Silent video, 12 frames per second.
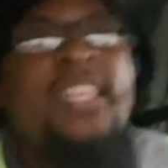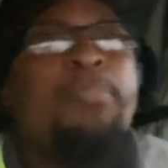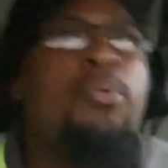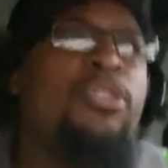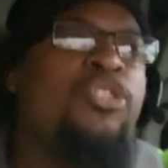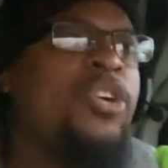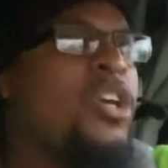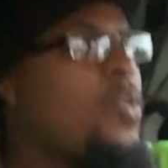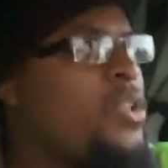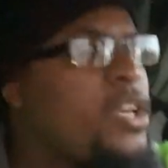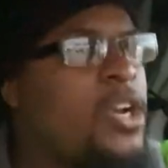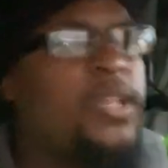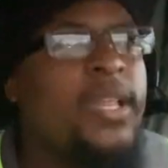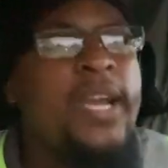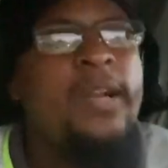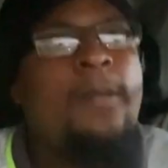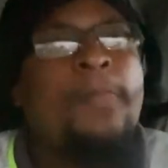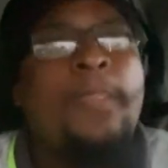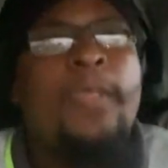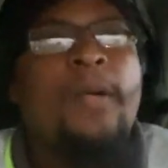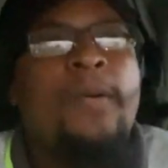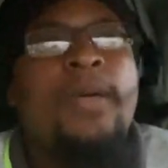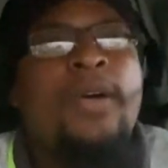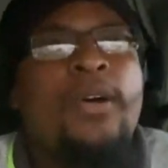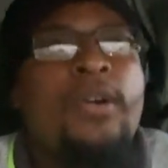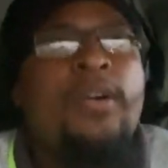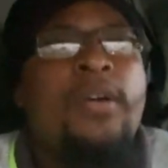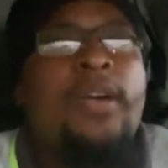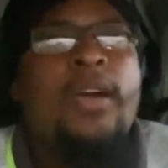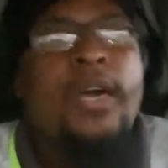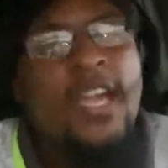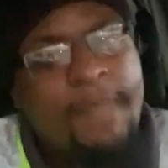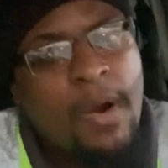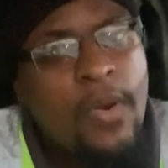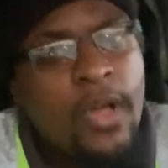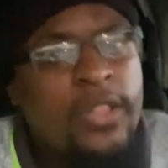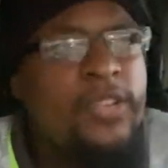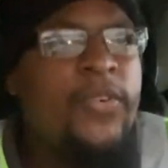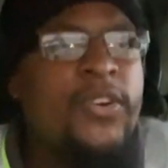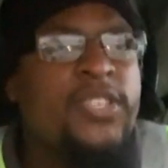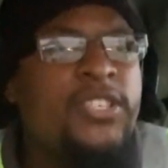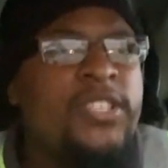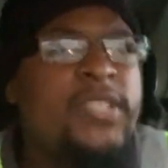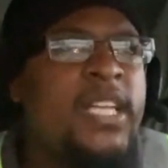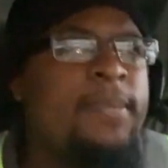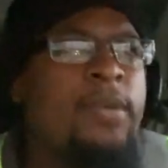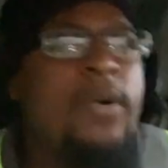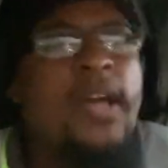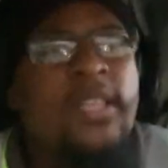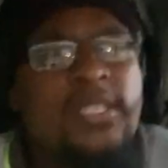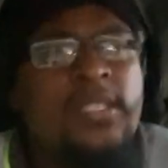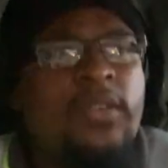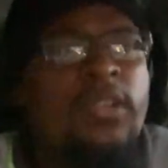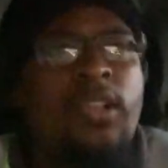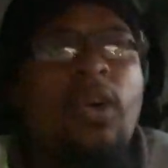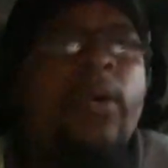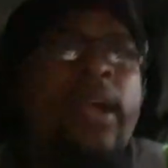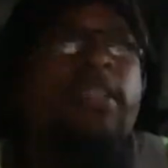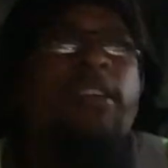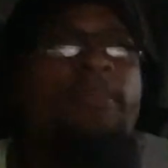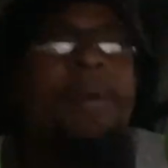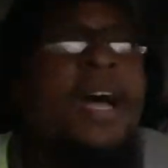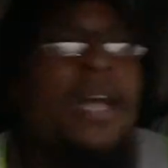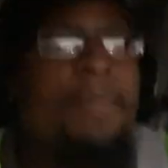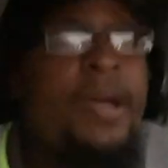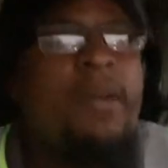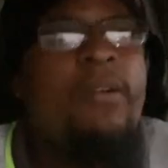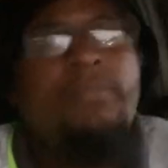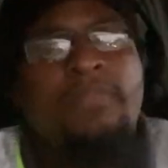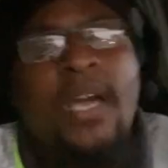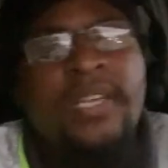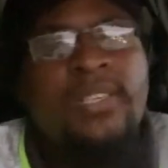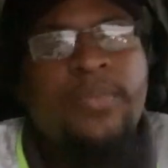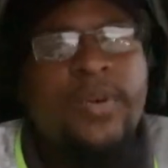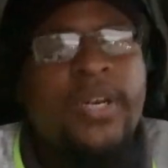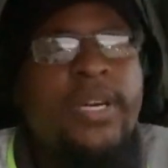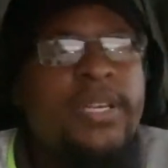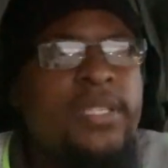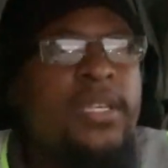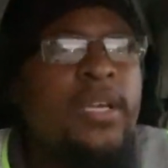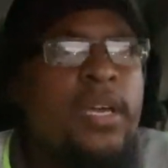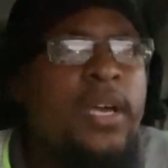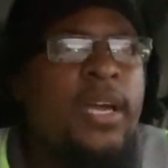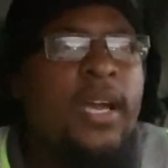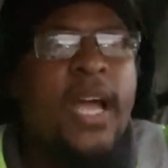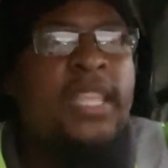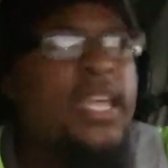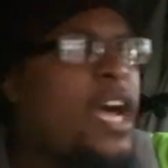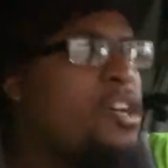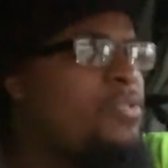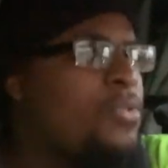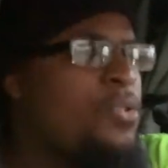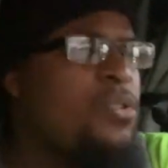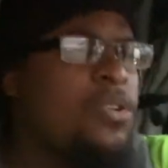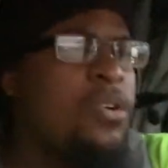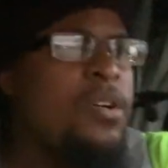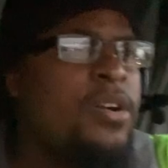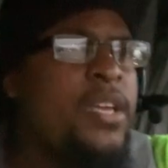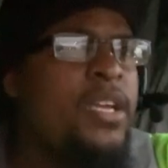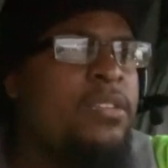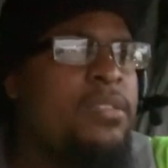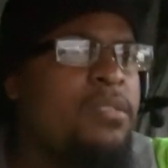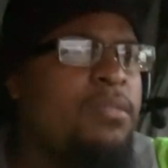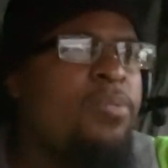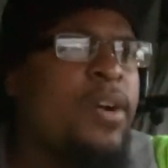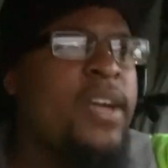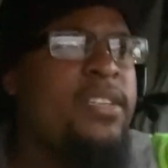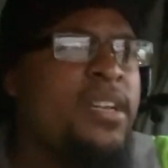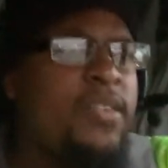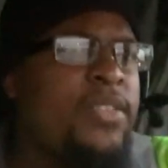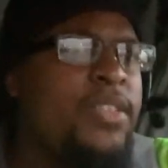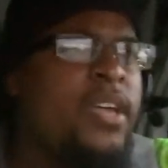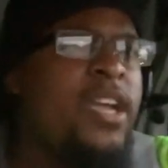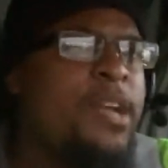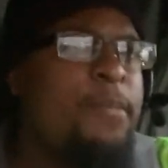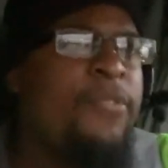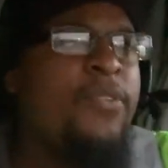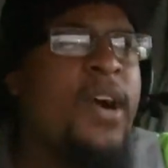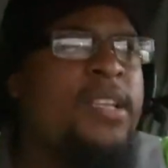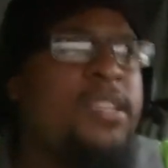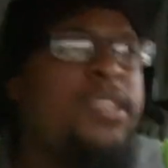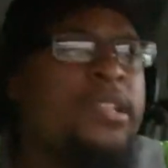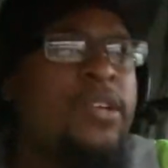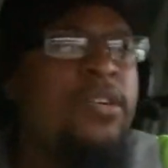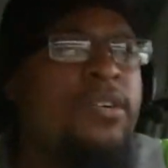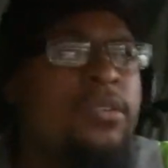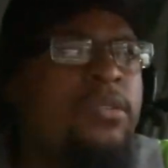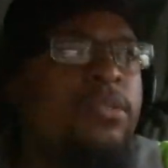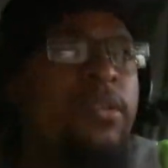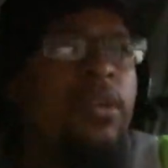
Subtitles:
pulling the trigger on a year later. And my realtor, the first thing she said to me, "Wow, this is on the lower end of your buying power." Yes, it was. Got the house for I think total price everything before I did the little